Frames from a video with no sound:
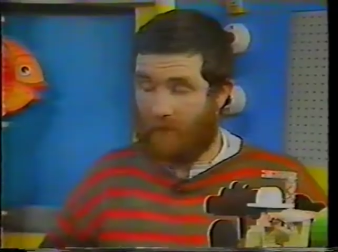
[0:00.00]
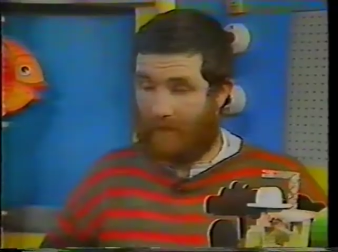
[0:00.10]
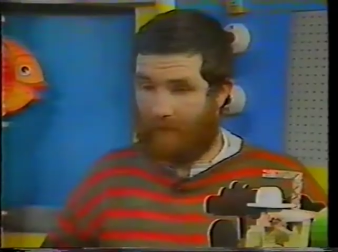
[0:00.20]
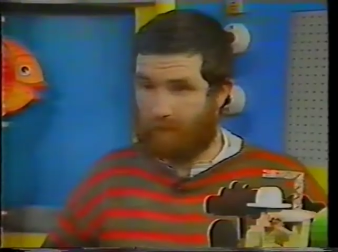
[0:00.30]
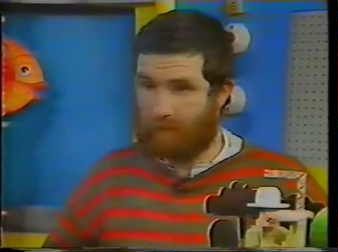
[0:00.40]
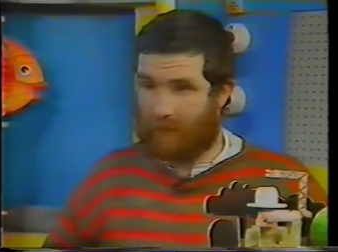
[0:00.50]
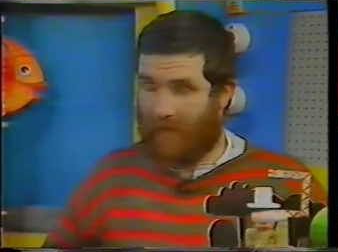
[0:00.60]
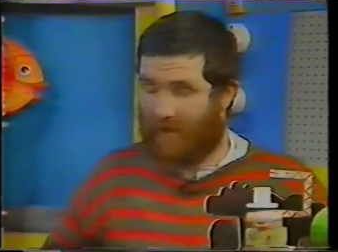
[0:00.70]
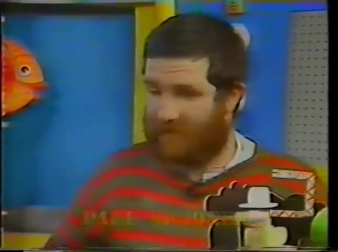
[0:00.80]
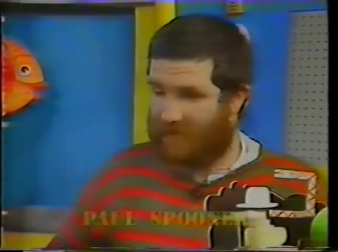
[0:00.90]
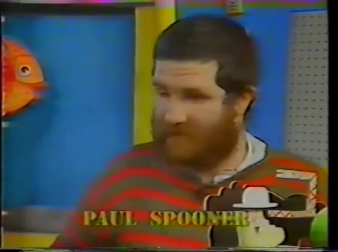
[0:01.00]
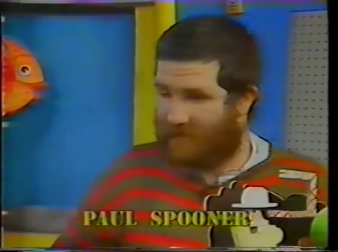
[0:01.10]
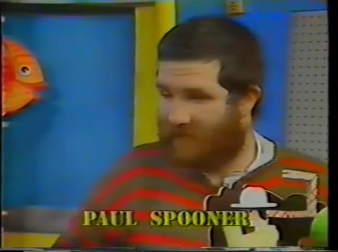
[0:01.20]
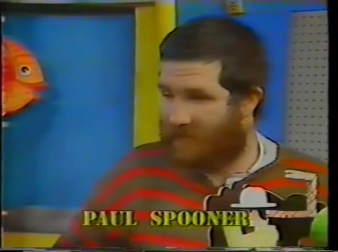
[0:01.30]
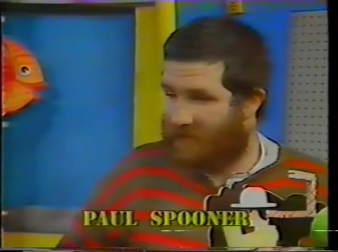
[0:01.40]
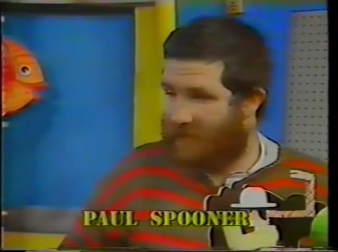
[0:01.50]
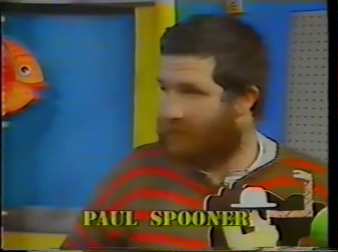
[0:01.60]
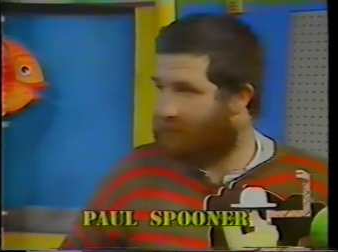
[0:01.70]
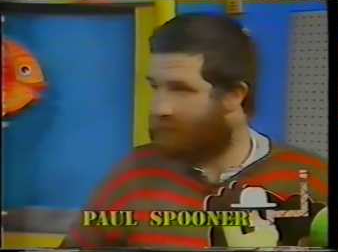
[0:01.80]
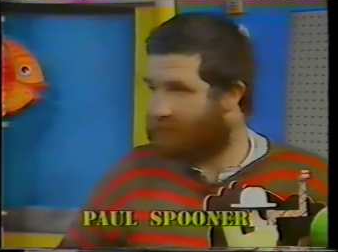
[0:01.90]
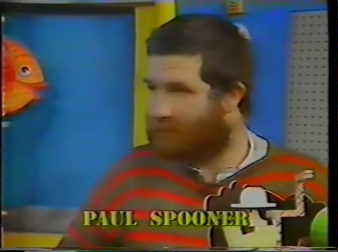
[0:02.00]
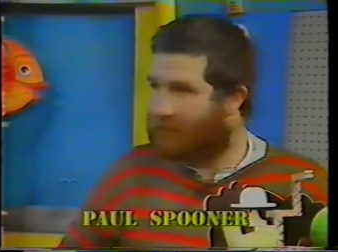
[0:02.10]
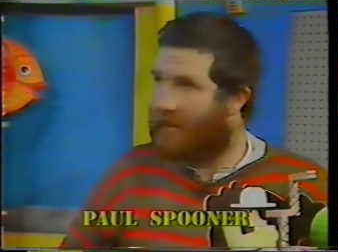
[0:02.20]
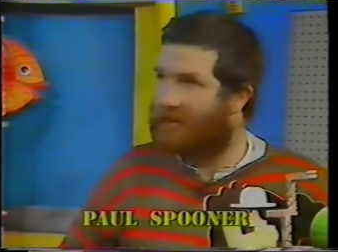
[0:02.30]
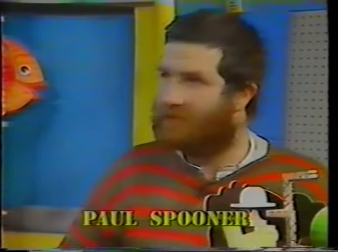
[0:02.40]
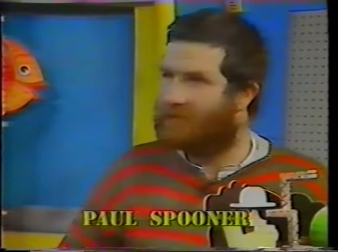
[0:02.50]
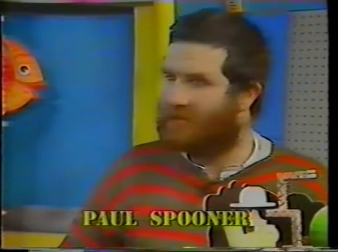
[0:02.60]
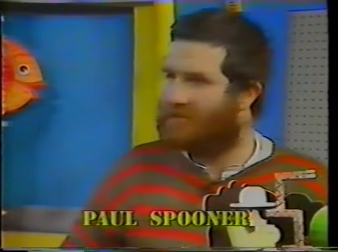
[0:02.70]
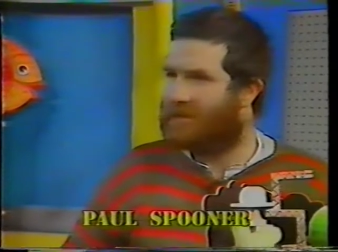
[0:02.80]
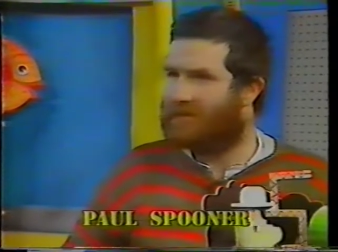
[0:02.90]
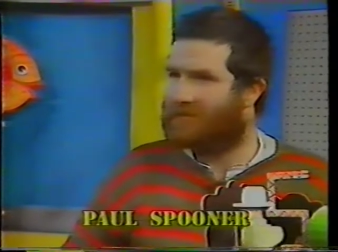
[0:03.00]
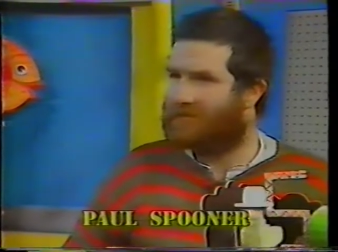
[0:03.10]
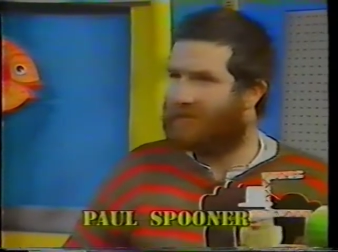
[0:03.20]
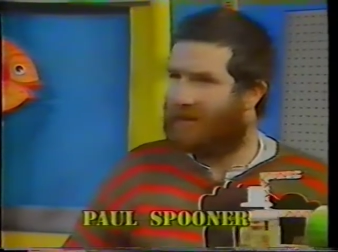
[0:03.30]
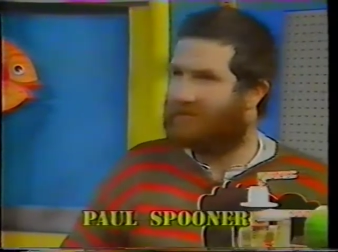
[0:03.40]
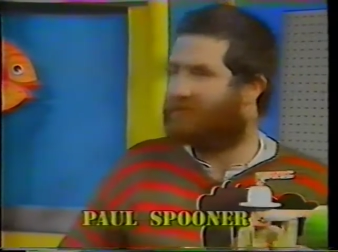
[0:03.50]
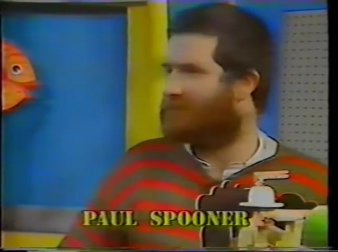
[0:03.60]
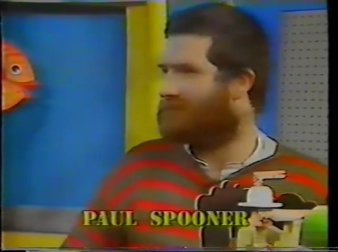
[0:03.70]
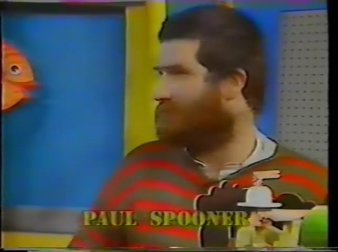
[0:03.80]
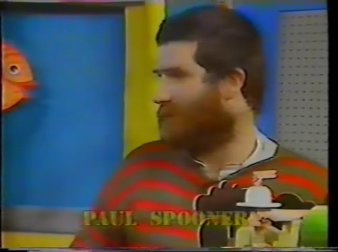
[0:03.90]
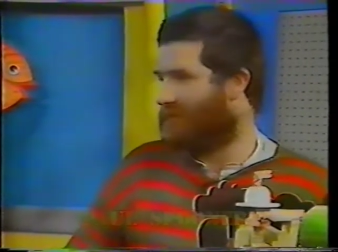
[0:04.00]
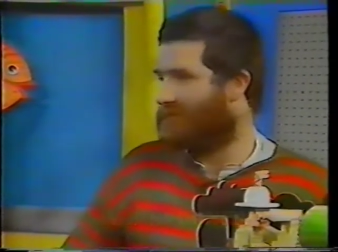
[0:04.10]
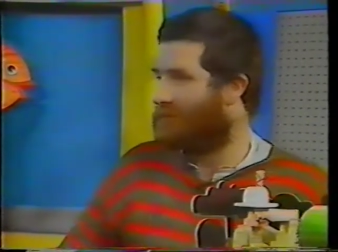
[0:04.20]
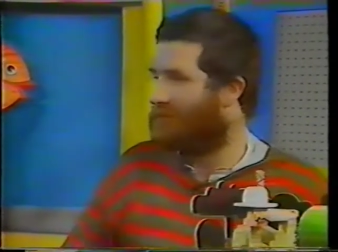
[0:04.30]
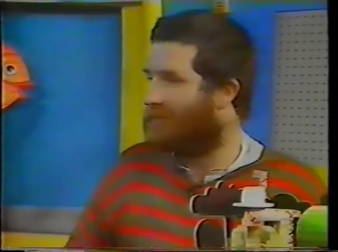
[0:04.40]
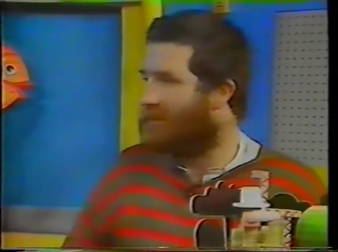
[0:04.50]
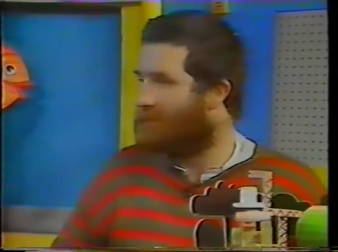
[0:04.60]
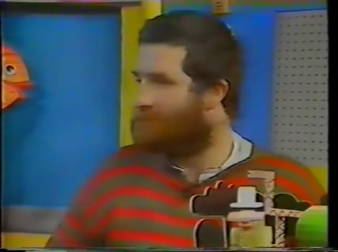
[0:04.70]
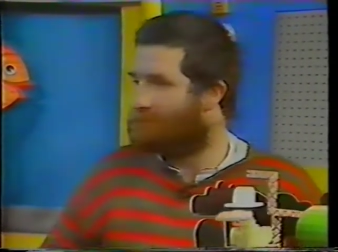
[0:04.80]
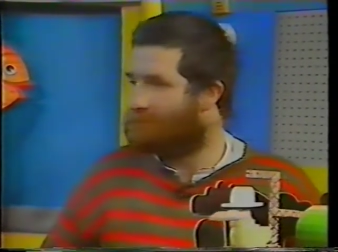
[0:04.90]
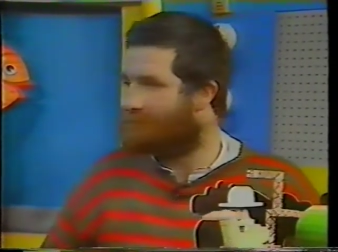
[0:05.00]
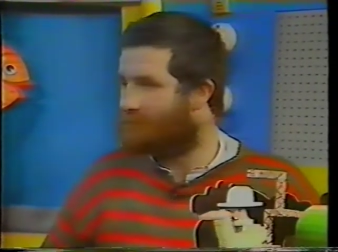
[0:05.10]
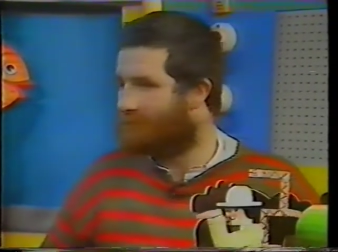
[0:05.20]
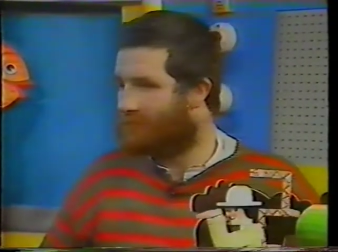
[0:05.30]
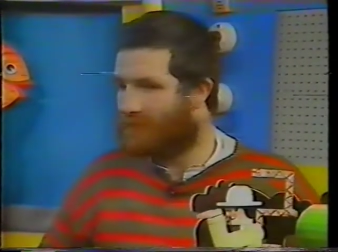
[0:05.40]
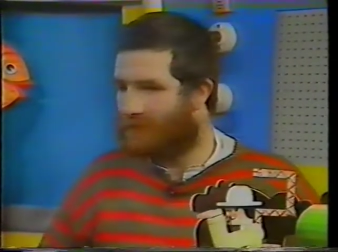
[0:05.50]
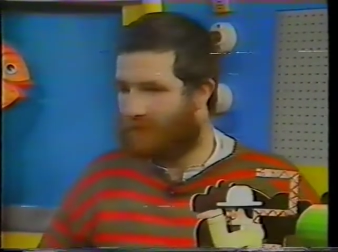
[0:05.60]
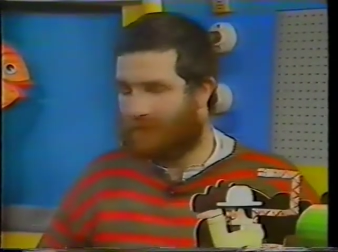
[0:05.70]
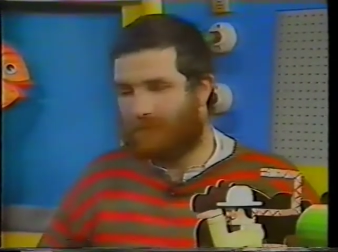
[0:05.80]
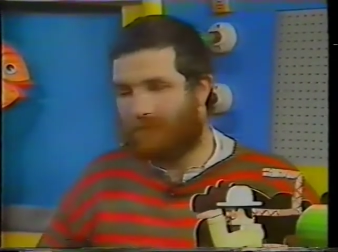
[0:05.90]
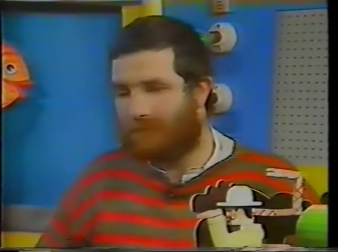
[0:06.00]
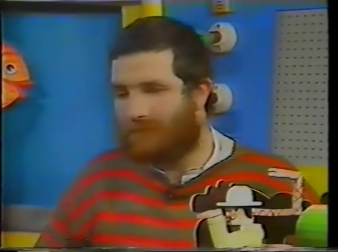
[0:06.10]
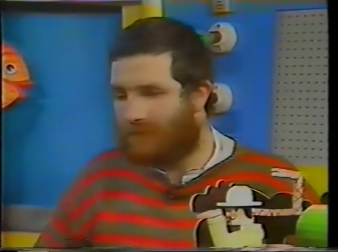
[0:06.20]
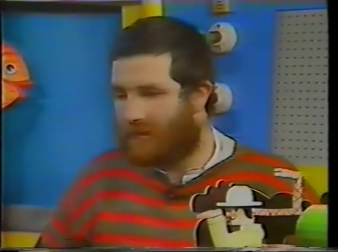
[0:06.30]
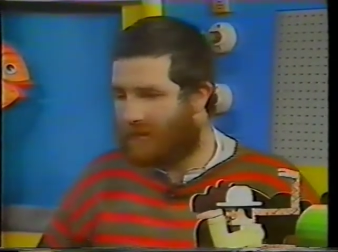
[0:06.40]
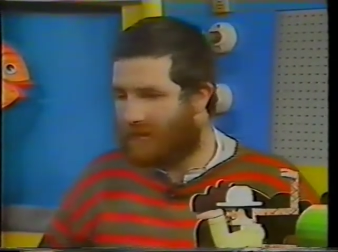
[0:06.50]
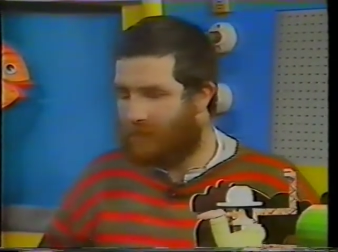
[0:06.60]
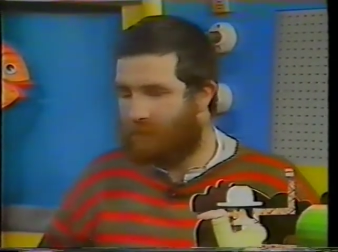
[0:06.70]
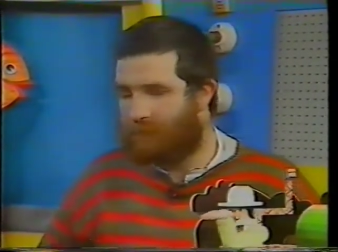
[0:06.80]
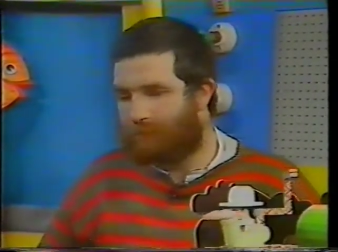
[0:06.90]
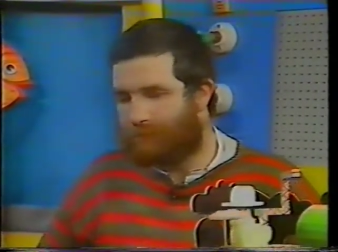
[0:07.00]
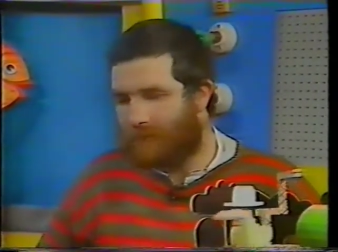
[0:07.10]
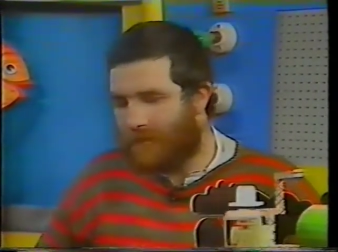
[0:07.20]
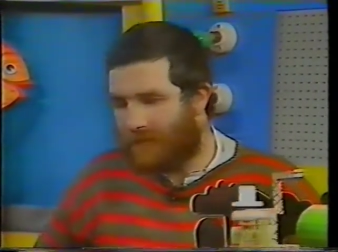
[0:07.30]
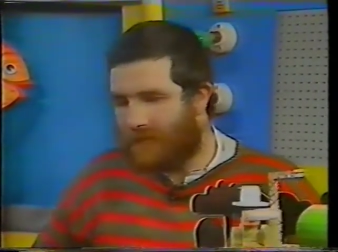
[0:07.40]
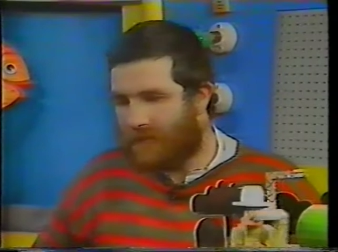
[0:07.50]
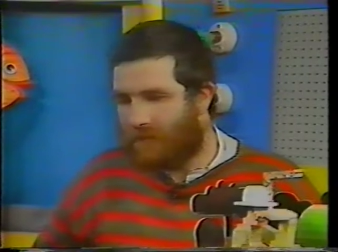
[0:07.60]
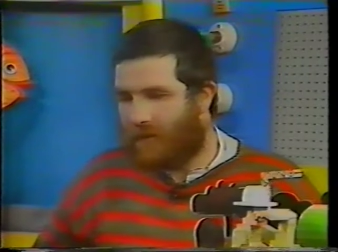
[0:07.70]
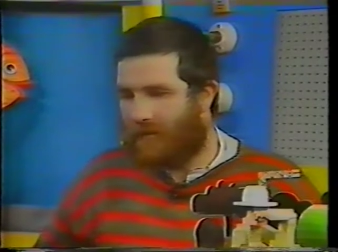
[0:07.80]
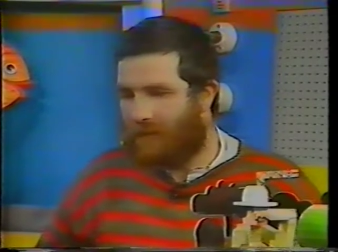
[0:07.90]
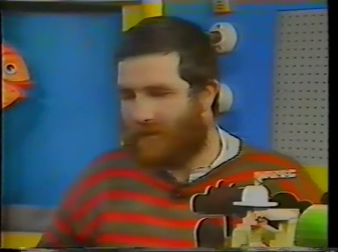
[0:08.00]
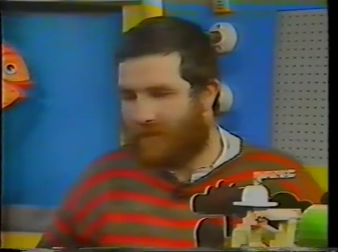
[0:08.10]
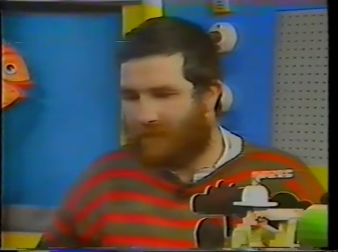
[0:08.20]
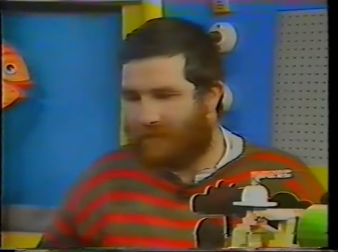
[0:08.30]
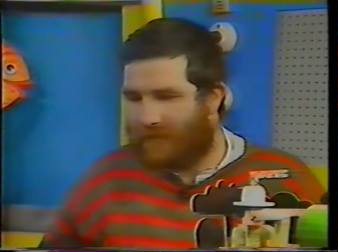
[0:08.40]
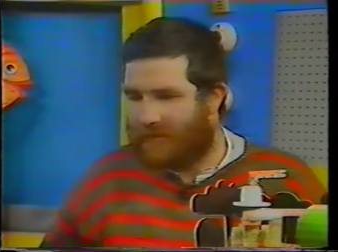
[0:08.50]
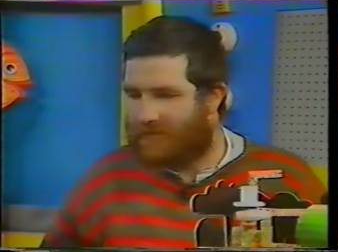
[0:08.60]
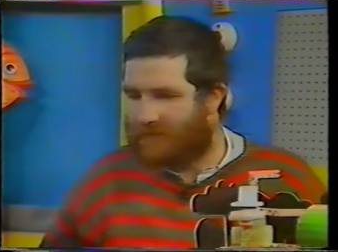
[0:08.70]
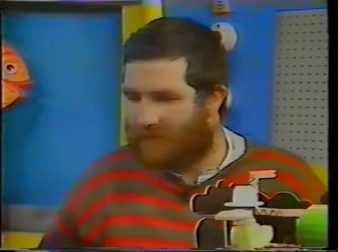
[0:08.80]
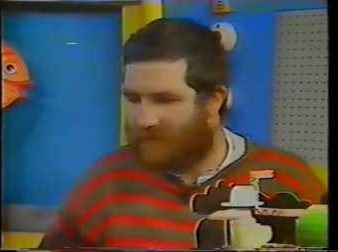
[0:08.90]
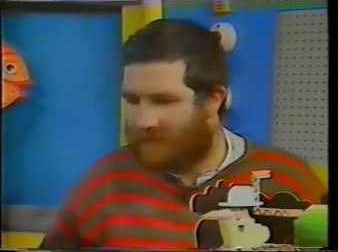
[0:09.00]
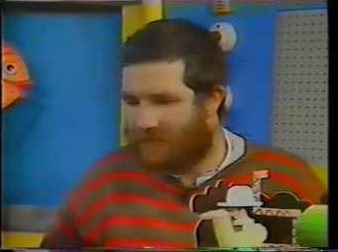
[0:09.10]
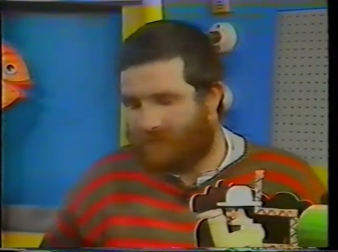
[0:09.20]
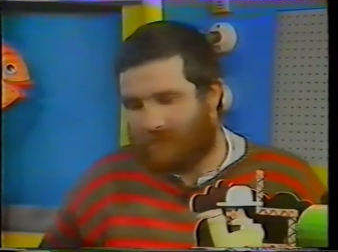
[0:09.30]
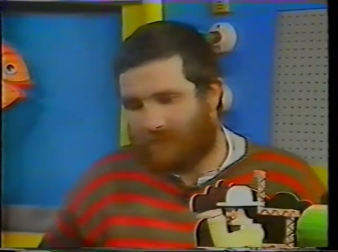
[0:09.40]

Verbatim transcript: Only about five years ago, I think. Yeah. 1980, something like that. Why? Um, well, I made them first for